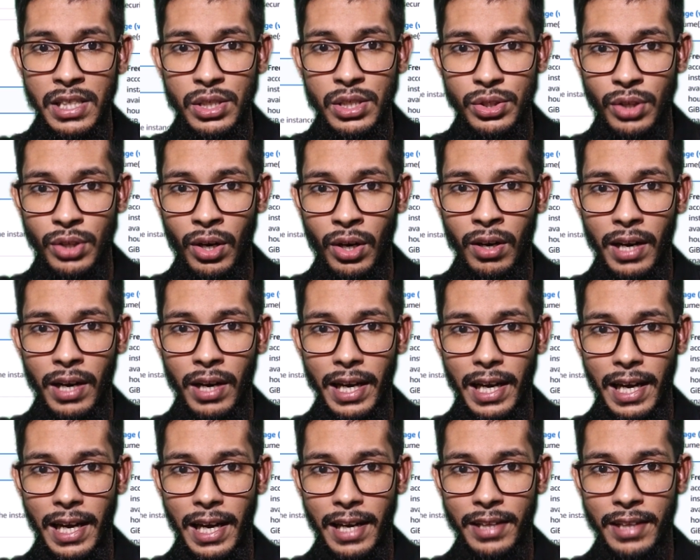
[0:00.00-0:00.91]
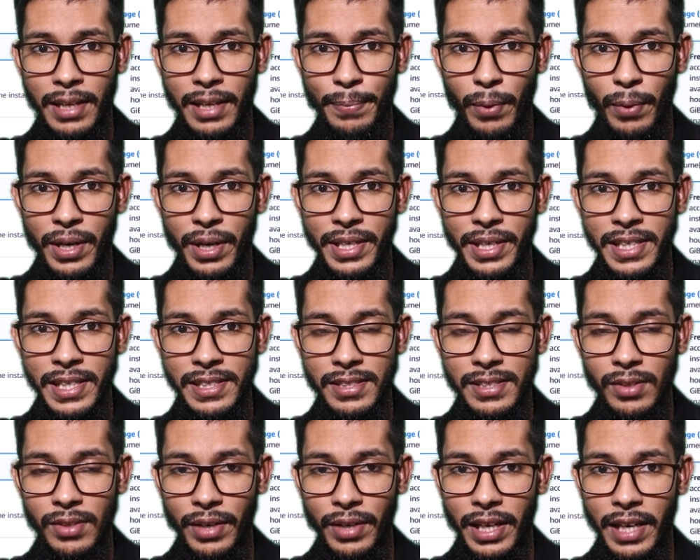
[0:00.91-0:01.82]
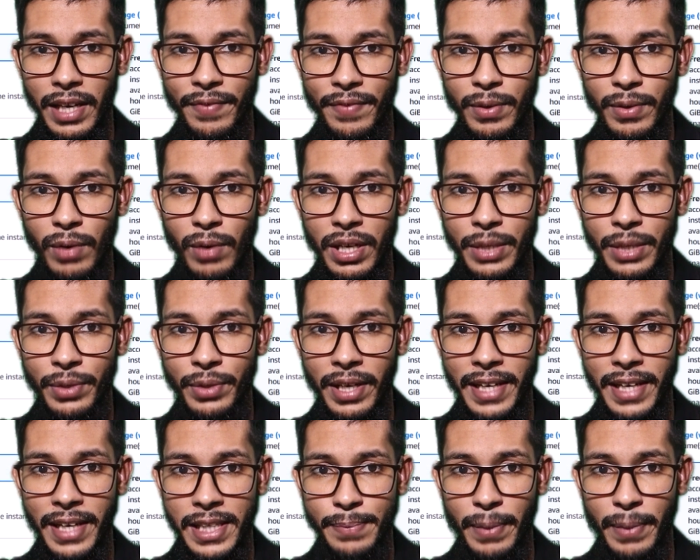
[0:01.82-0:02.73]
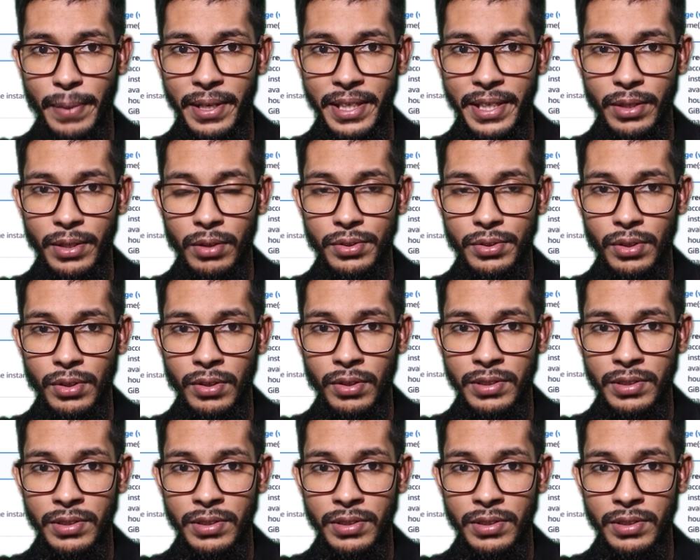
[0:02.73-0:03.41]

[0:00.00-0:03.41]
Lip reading: So another point is, okay, if you want, you can expand it also.